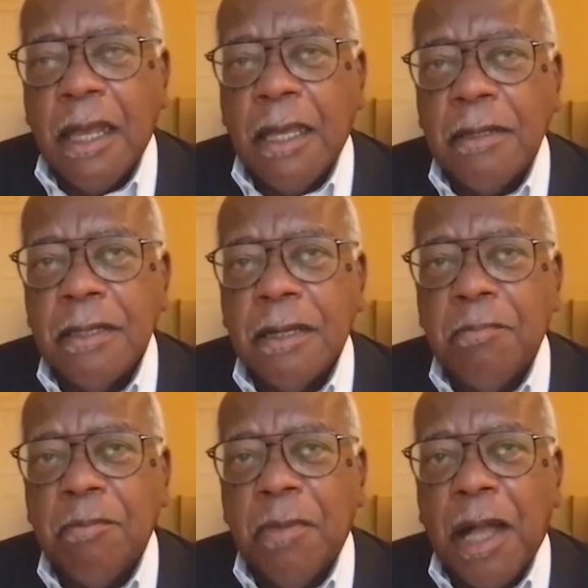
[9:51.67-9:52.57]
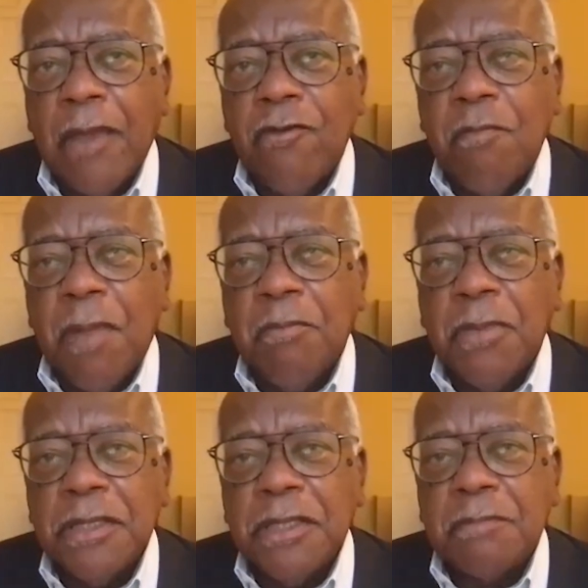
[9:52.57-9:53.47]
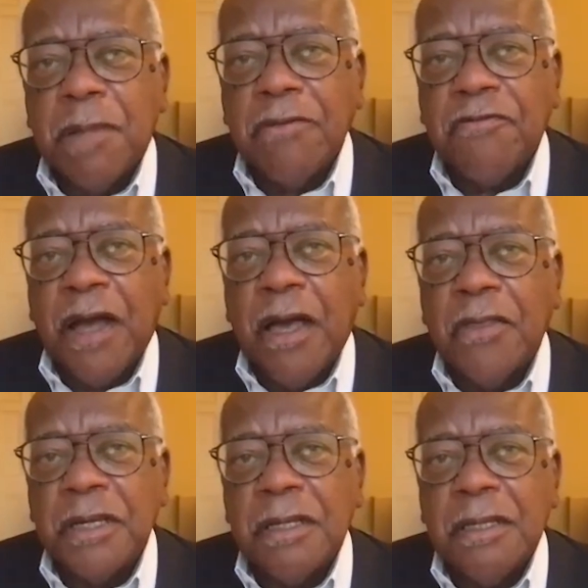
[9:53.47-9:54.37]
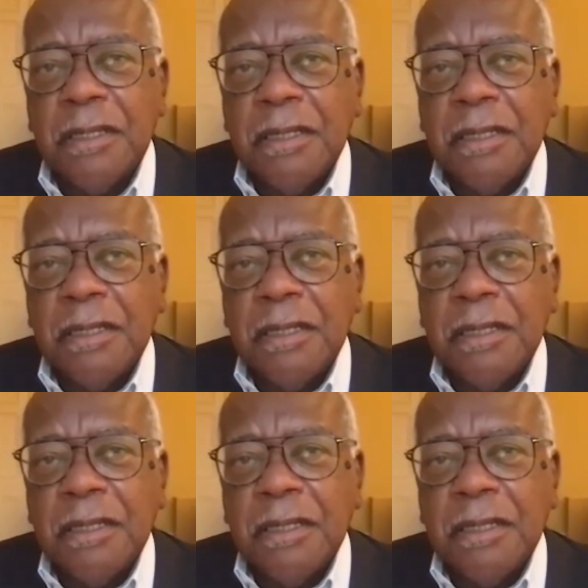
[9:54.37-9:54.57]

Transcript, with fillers: and I remember that my father